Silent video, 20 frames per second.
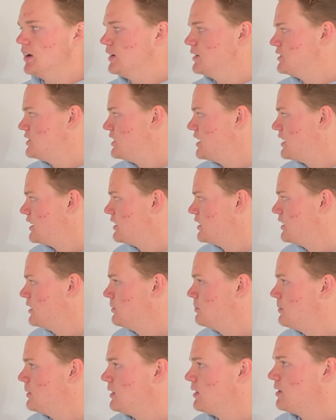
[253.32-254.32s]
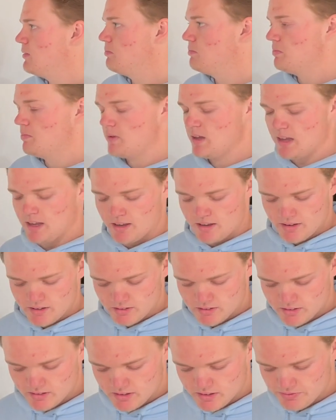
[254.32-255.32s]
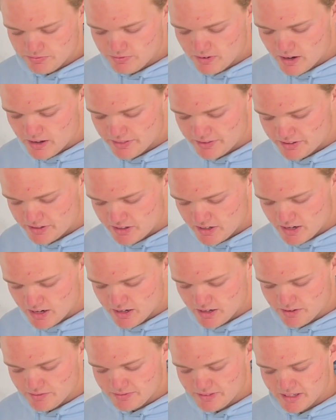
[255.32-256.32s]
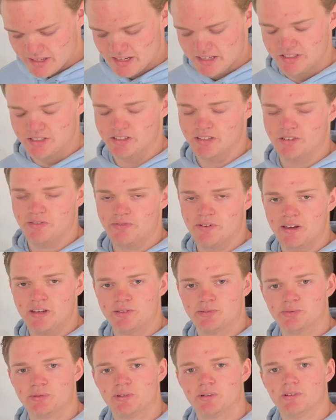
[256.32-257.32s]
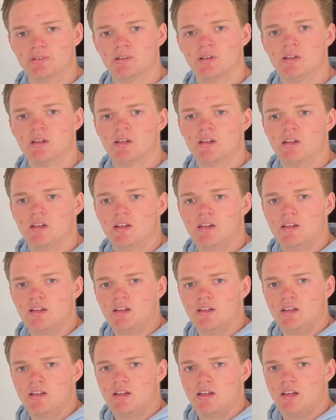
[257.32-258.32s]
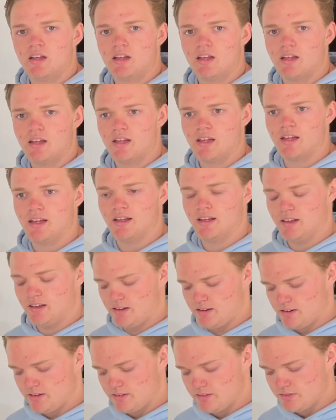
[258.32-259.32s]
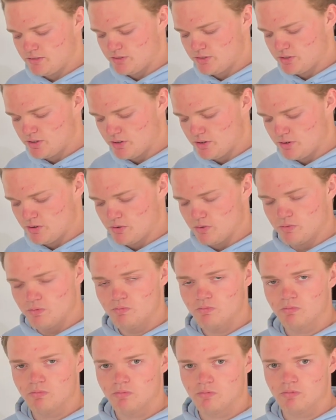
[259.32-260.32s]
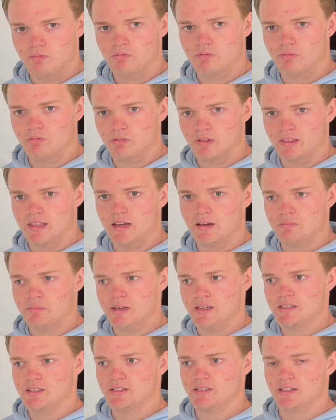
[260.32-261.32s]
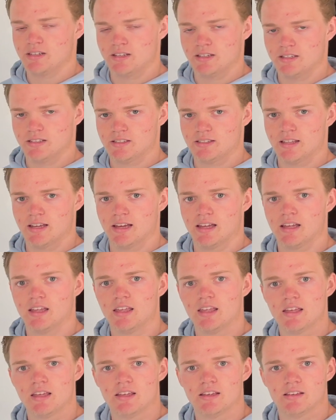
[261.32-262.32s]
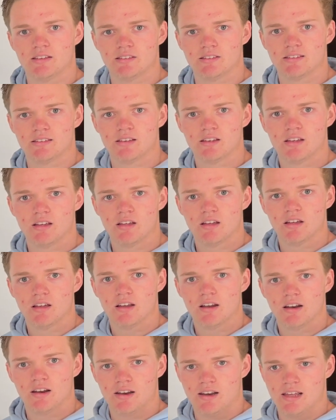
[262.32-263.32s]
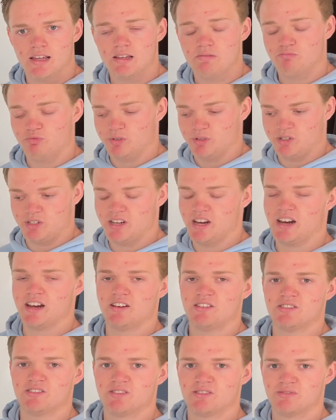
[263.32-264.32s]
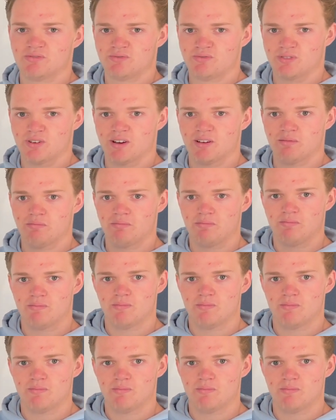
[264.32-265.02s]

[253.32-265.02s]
Jacob is the father of the nation of Israel, and so what that means is that his name was changed from